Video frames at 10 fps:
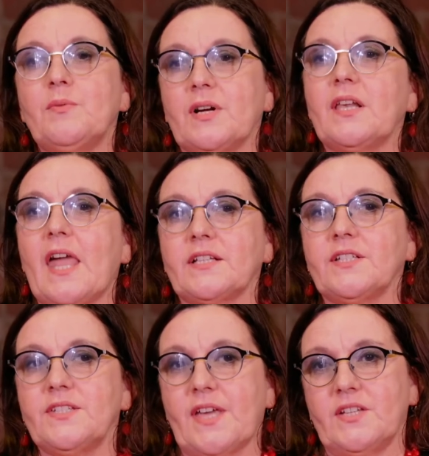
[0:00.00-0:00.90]
were
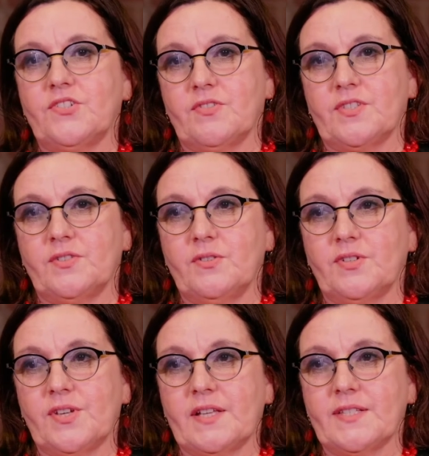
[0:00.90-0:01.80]
collecting data as an
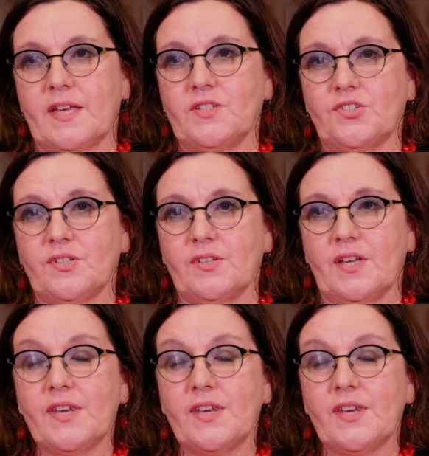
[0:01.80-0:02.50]
organisation.